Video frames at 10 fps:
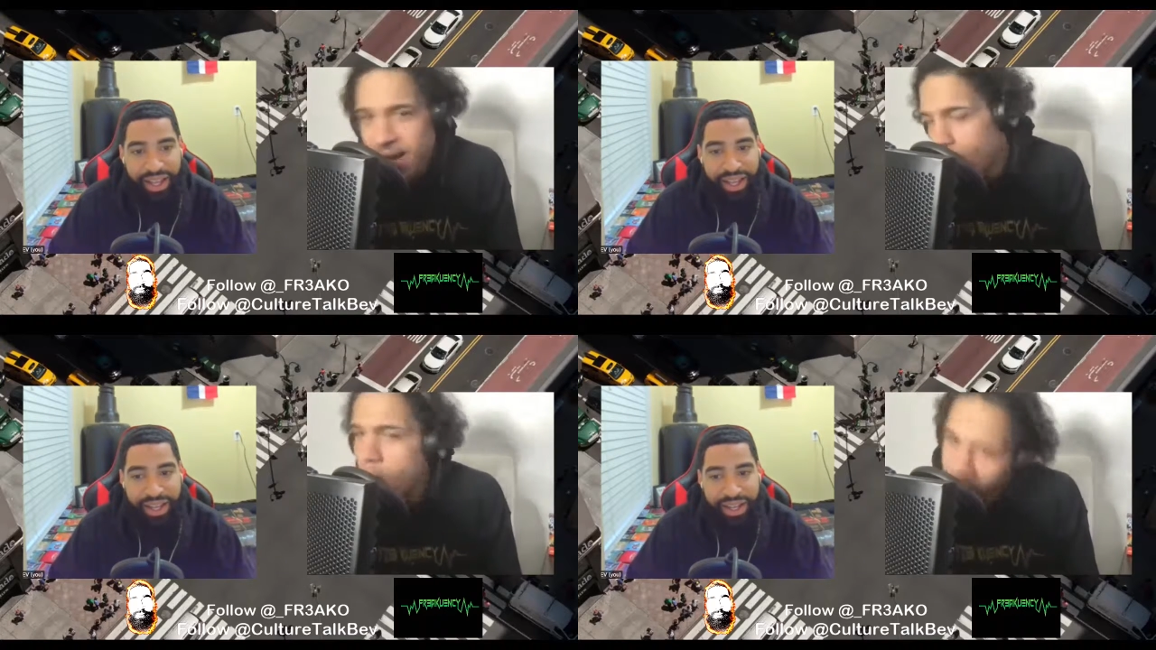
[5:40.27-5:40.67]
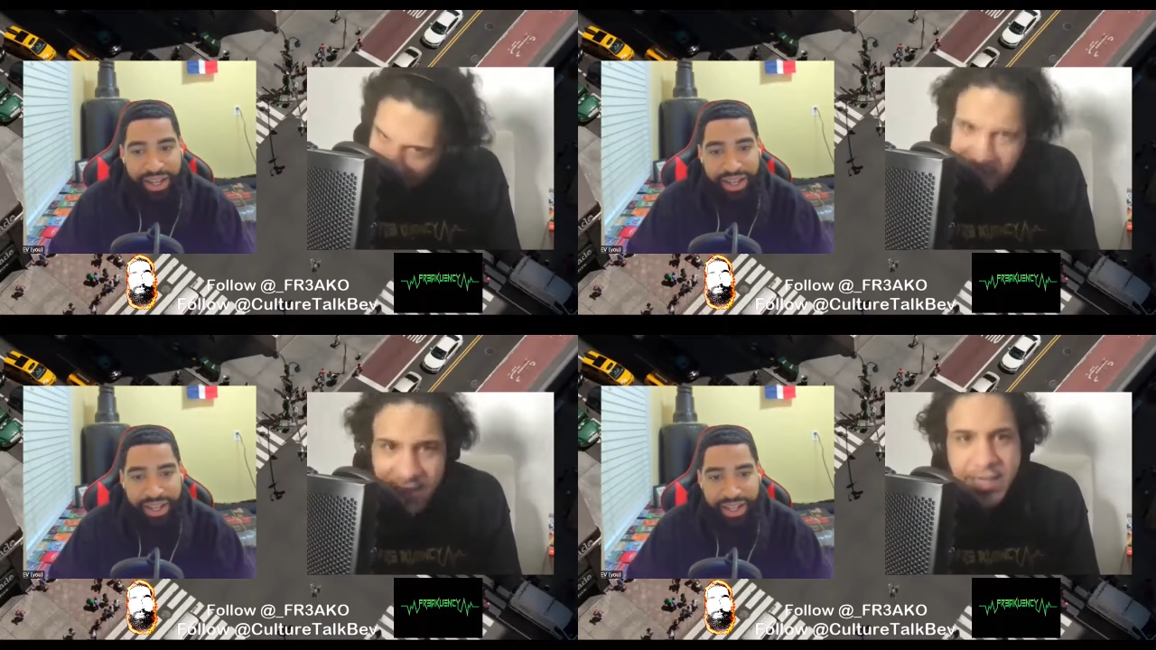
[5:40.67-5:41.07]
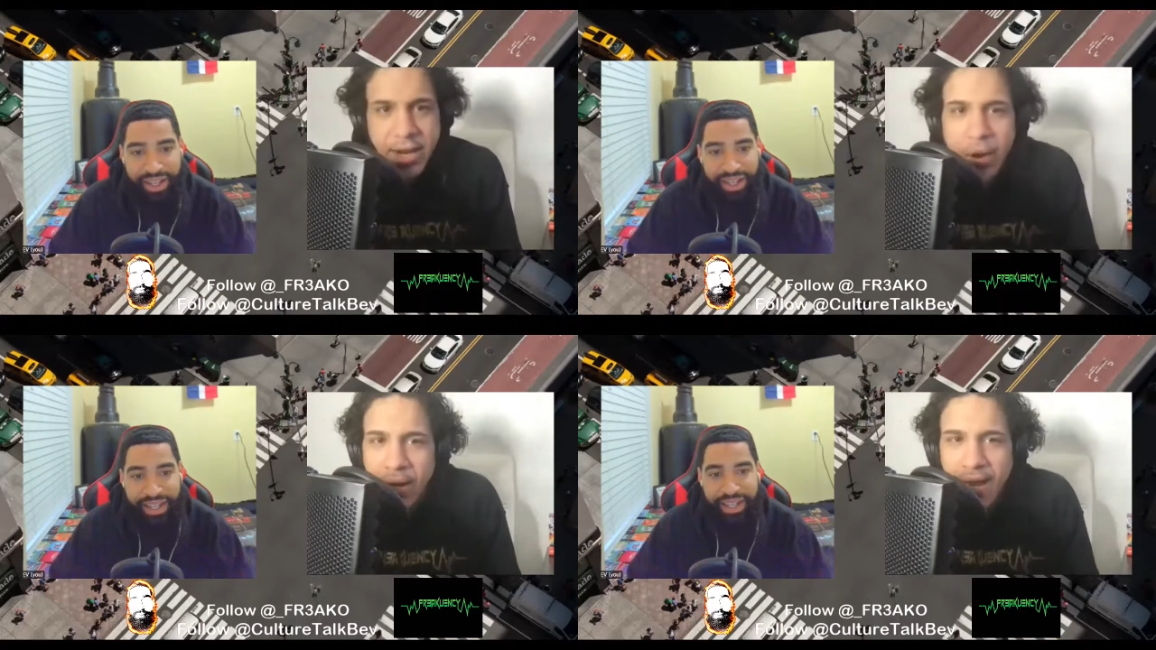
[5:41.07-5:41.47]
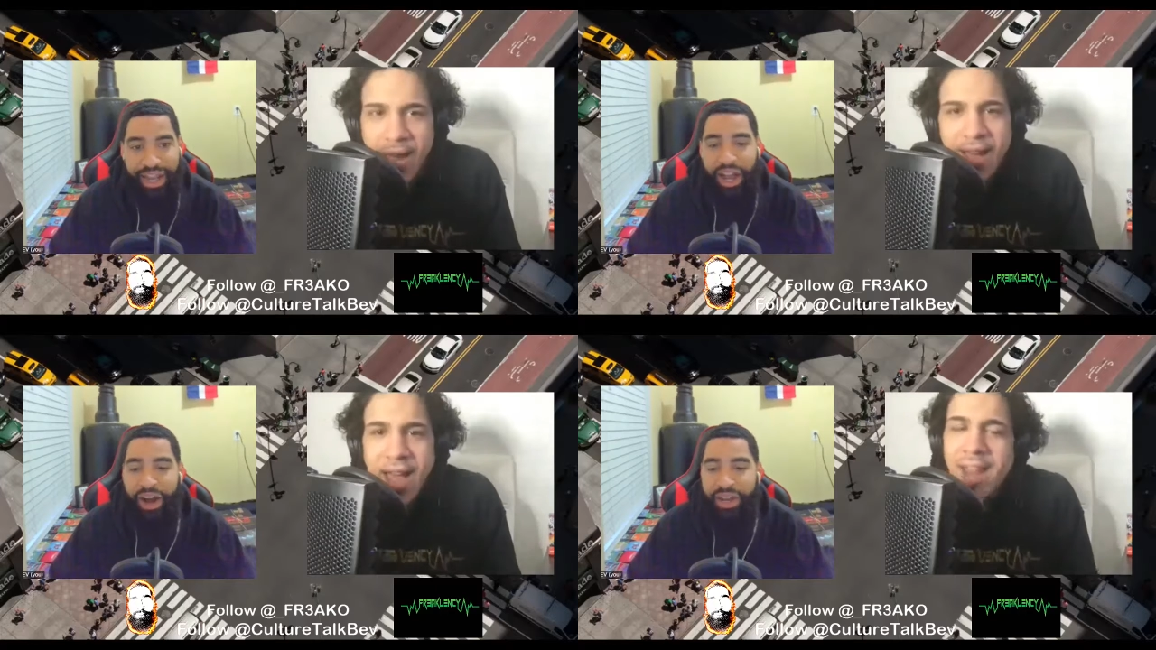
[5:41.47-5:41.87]
Speaker 1: Oh yeah, Geechi said all of that. Oh,
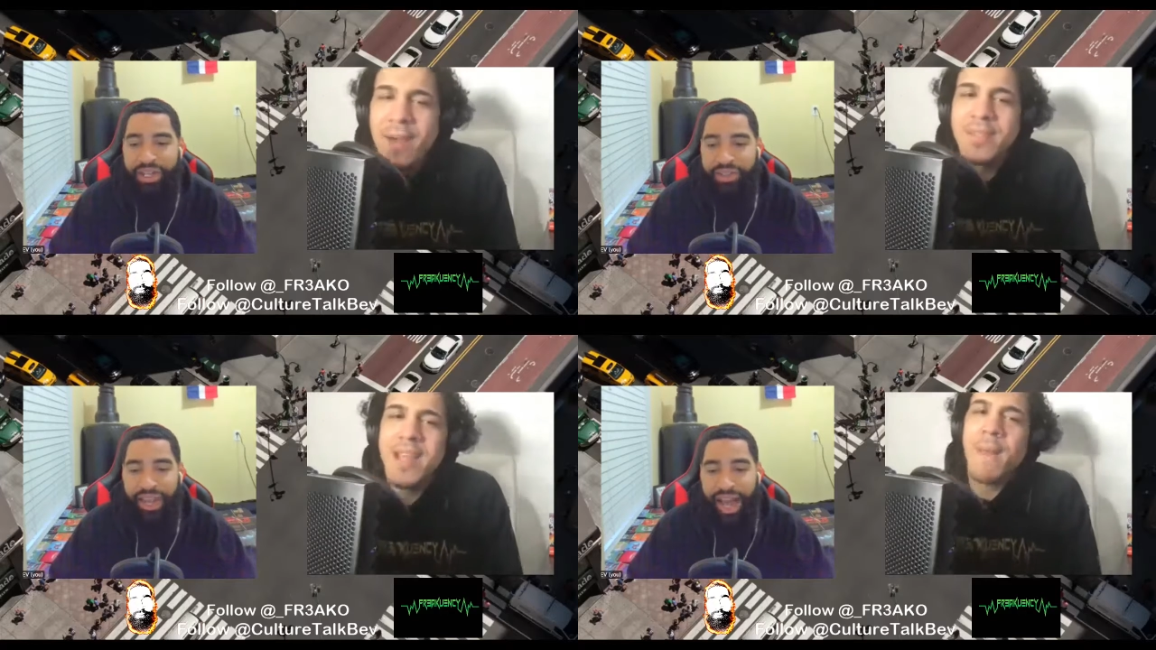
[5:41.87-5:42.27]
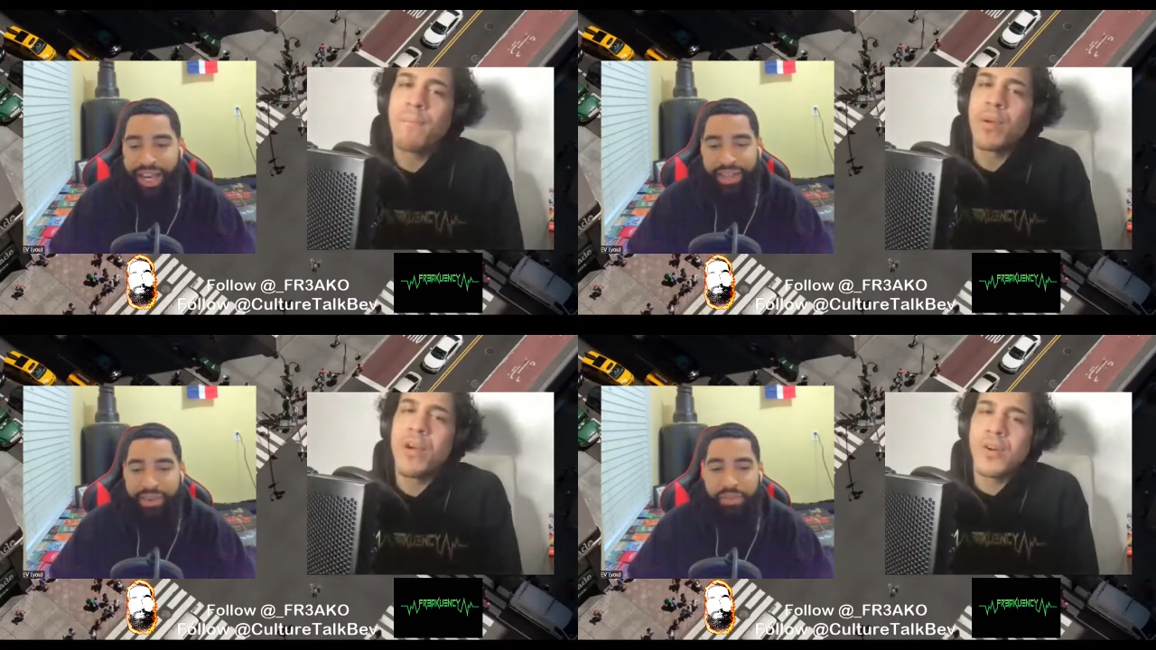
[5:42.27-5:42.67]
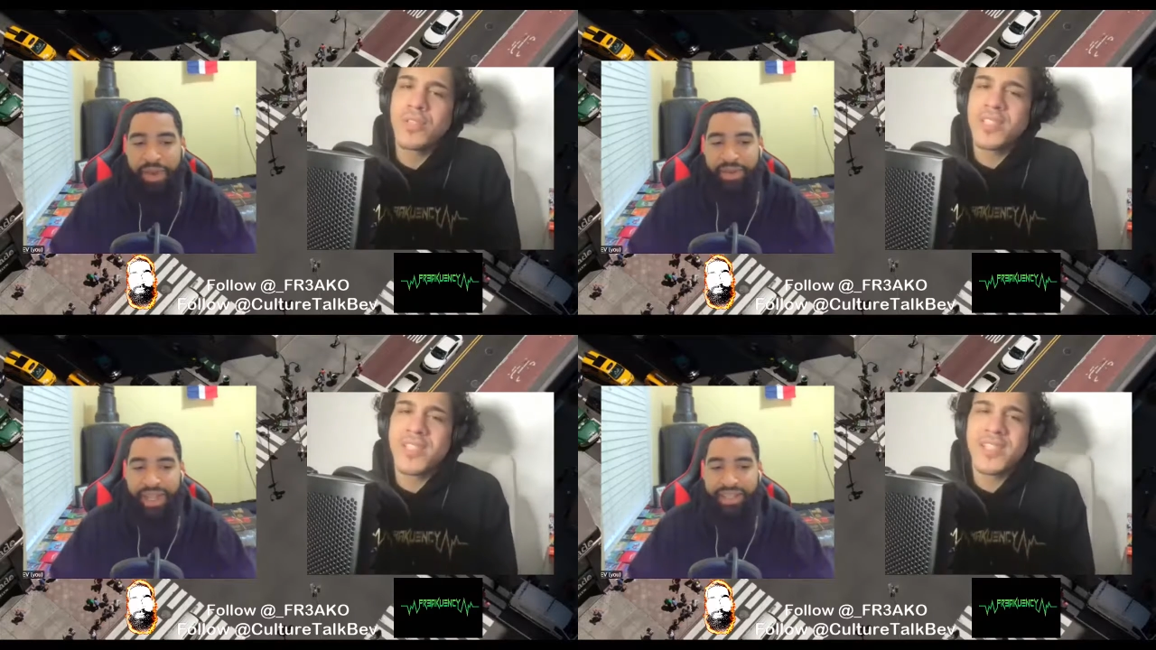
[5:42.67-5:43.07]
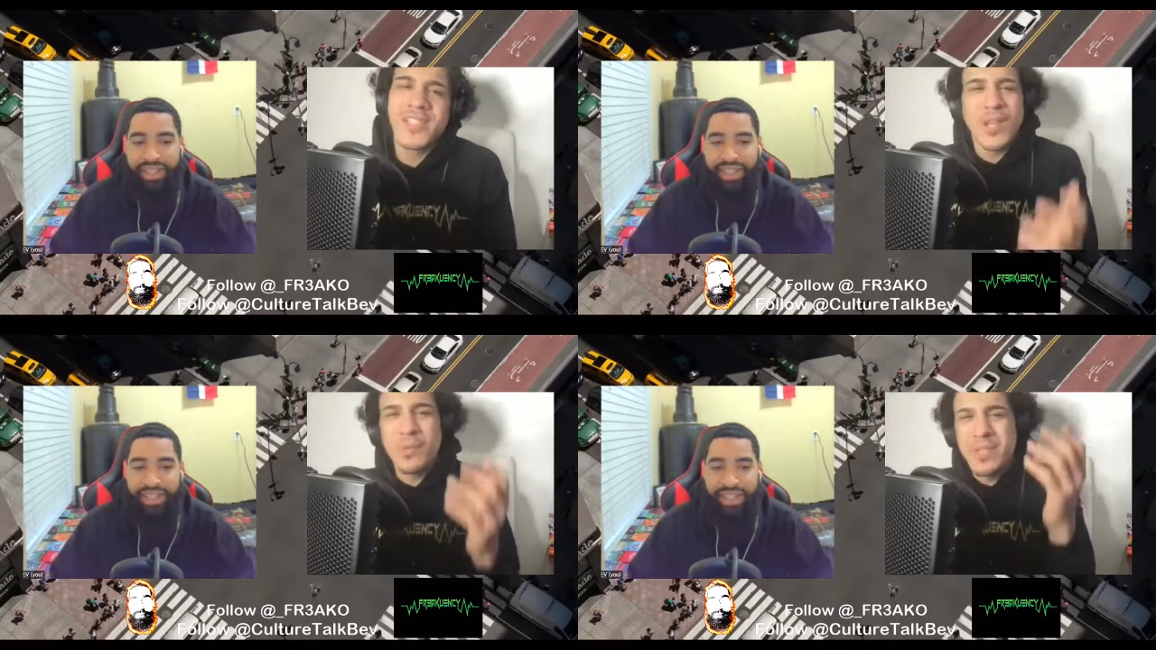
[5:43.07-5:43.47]
and I was like, I bro, just
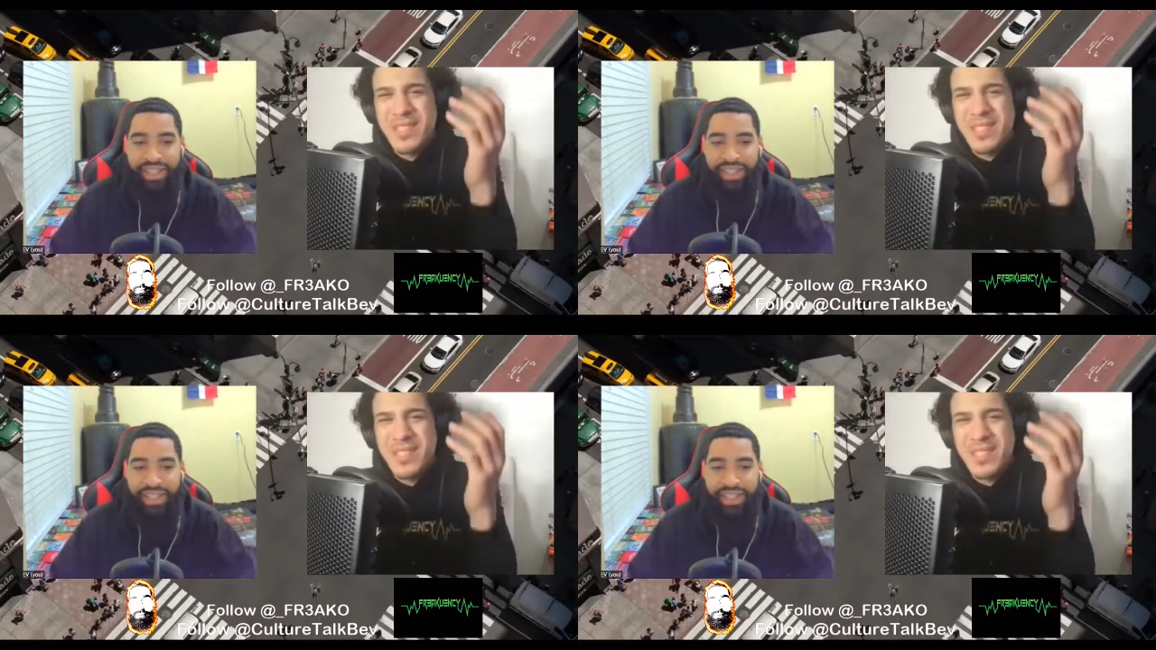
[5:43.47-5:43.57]
don't,